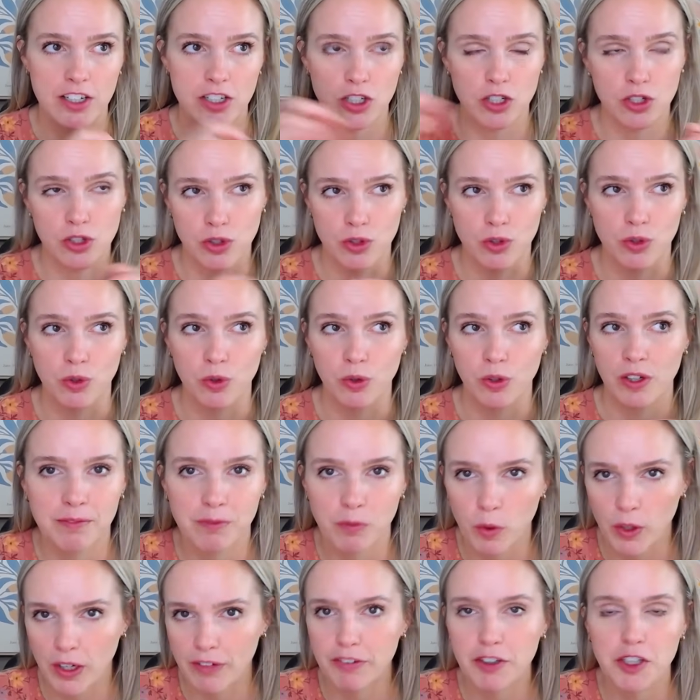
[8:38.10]
to
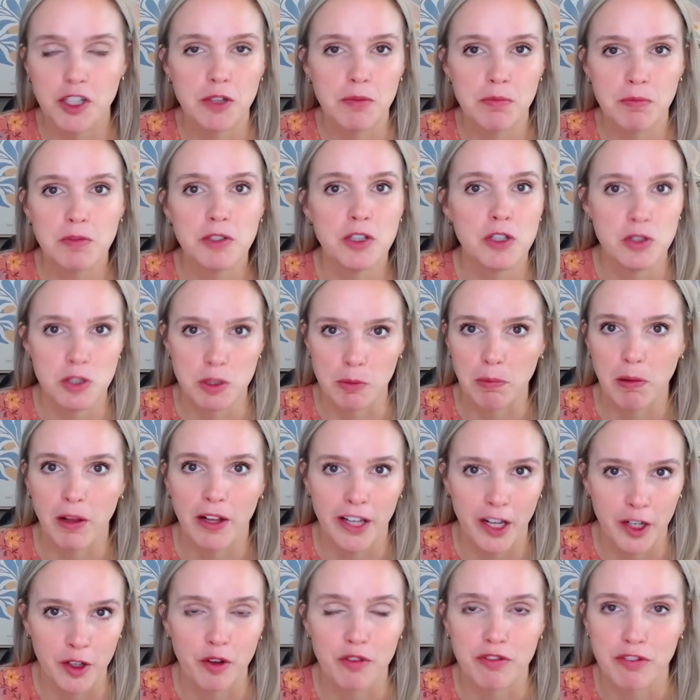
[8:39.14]
whatever you use to plug
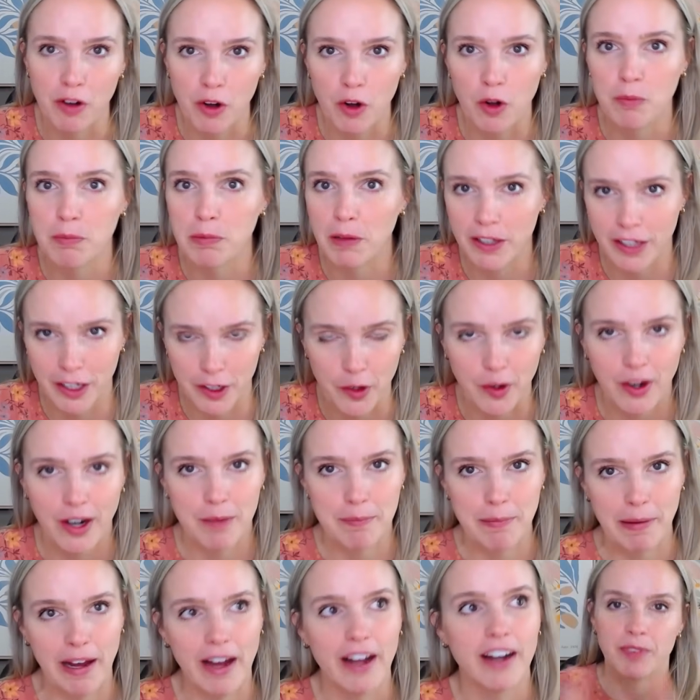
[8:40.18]
in your phone, plug in your
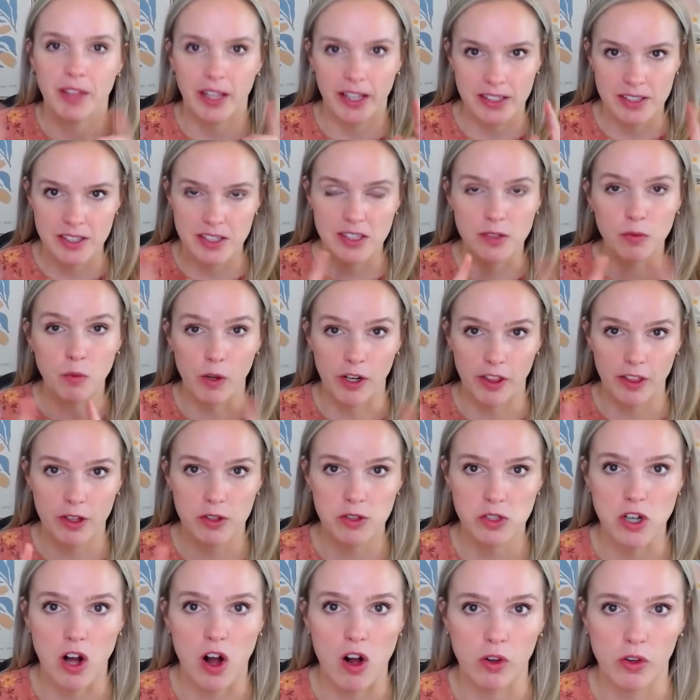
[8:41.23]
iPad. It's one of those
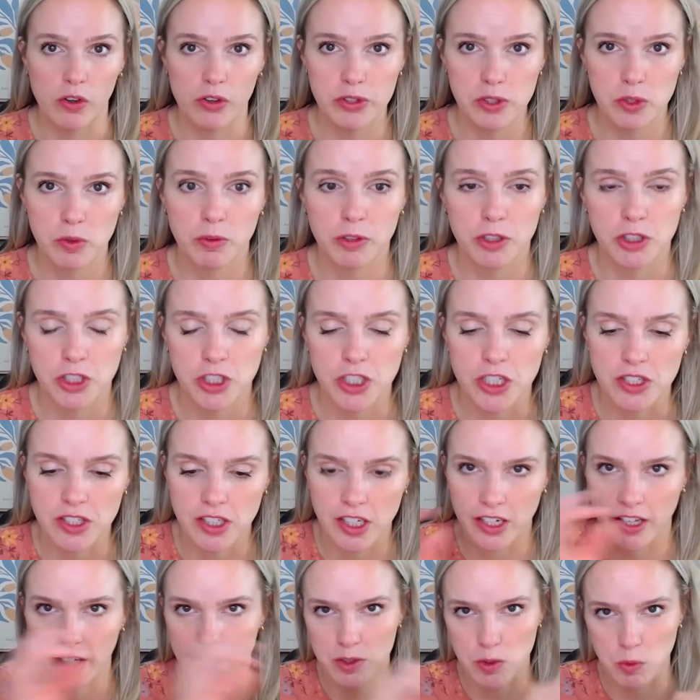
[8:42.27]
dongles, which just
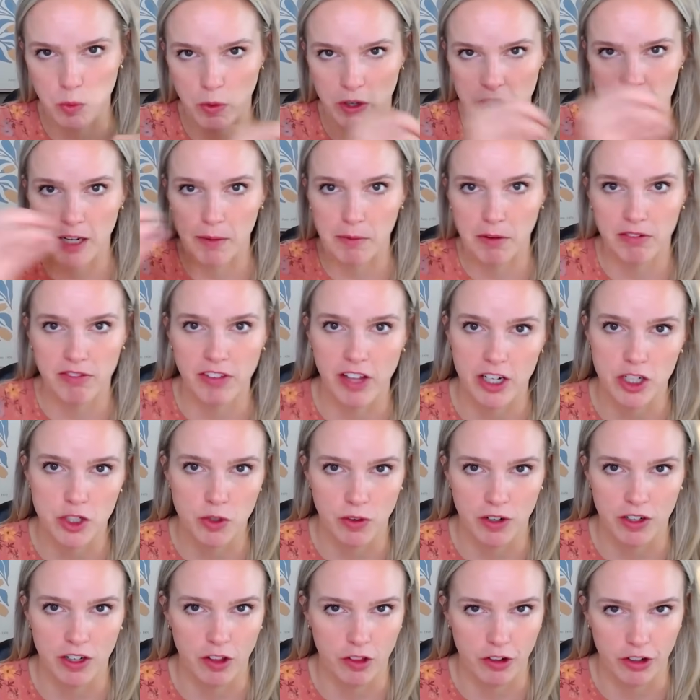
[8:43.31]
connects one type of thing to
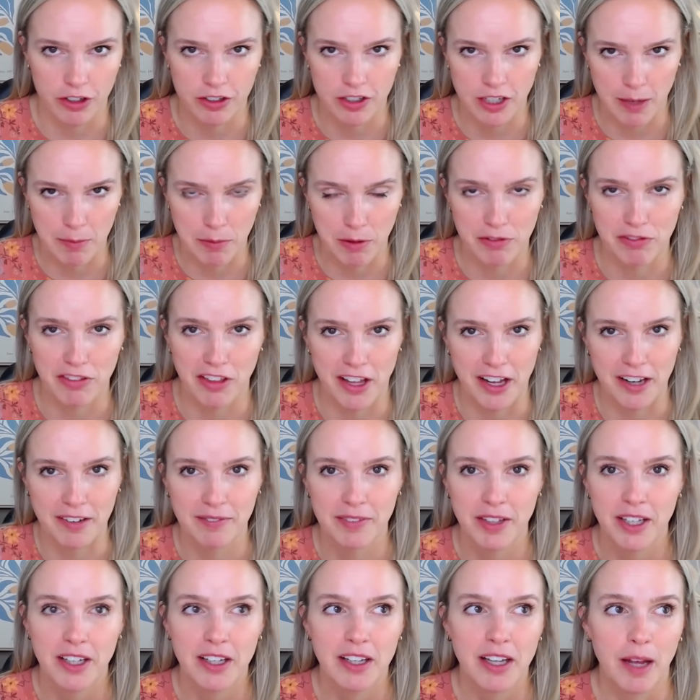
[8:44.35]
another type of thing.
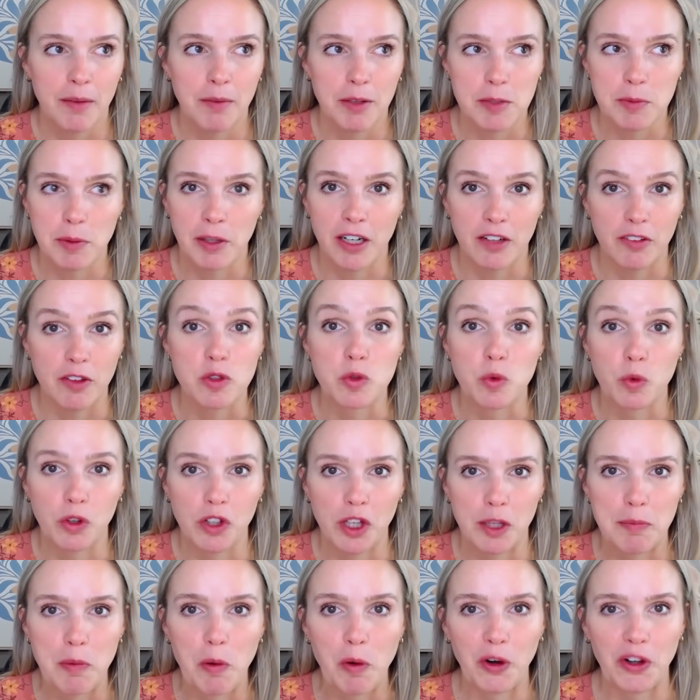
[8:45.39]
I'm explaining this really
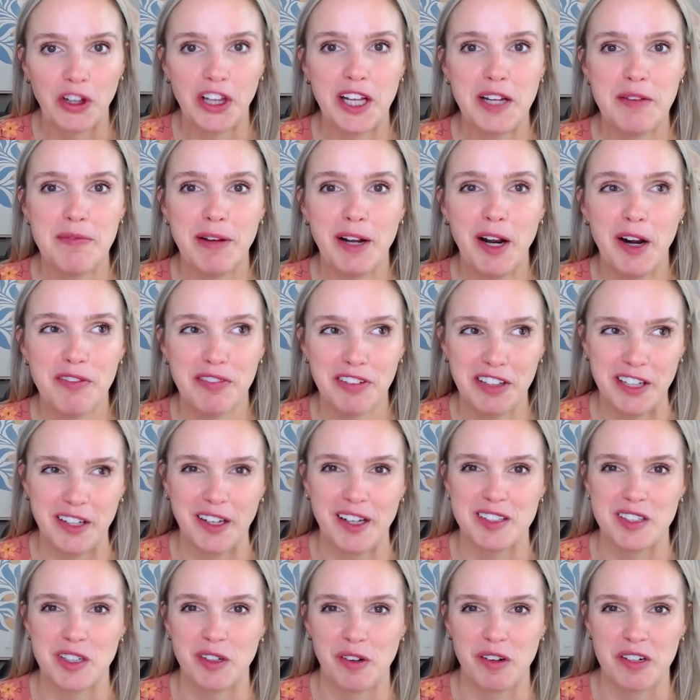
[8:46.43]
poorly, but hopefully you
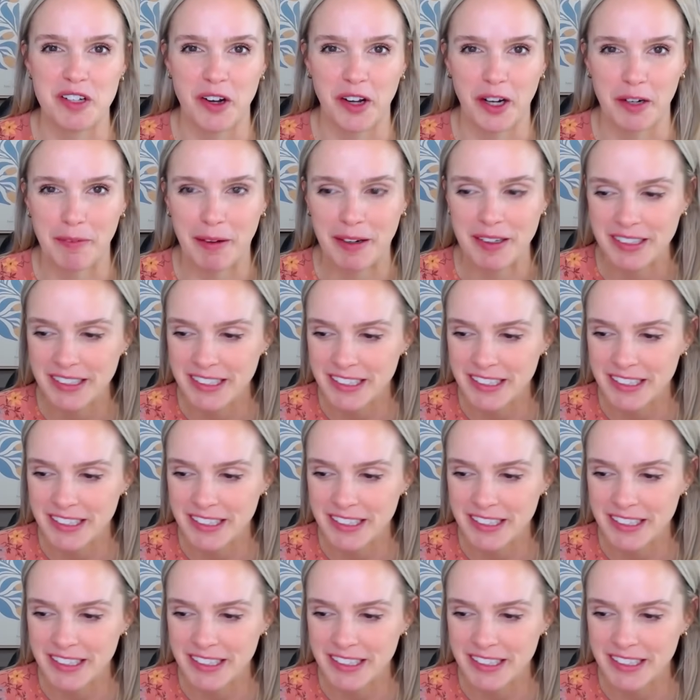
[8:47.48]
guys know what I'm talking about.